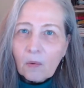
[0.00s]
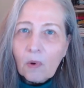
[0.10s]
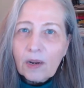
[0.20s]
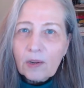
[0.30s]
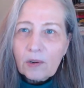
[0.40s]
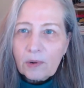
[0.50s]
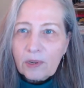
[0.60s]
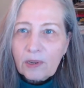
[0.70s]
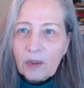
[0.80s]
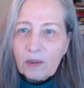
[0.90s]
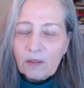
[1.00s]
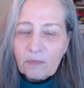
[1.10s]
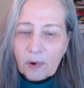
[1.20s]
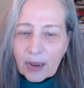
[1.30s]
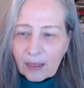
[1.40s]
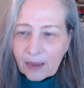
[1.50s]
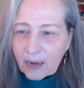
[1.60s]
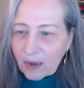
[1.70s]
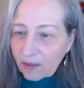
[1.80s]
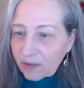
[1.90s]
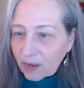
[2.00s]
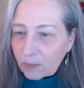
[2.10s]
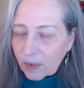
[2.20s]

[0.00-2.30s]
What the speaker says: what is your sense of morality and ethics,